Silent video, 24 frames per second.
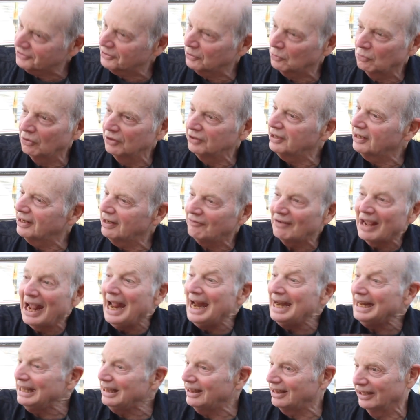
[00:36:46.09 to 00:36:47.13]
Yeah. There weren't enough
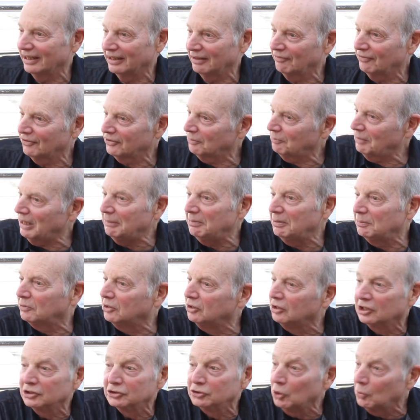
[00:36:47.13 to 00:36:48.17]
anything for the baby
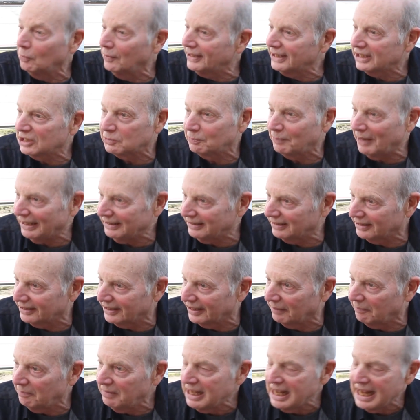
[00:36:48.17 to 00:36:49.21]
because nobody expected
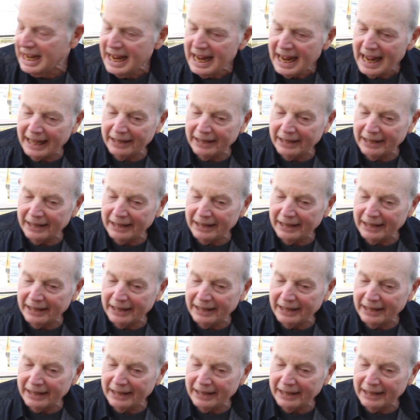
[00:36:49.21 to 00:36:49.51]
them. Right.